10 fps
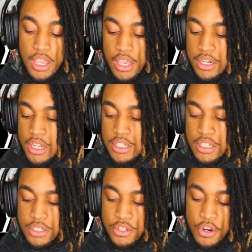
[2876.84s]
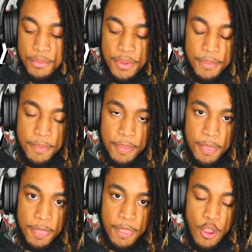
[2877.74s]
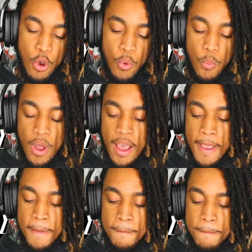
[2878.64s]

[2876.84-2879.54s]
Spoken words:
It does concern me. Why?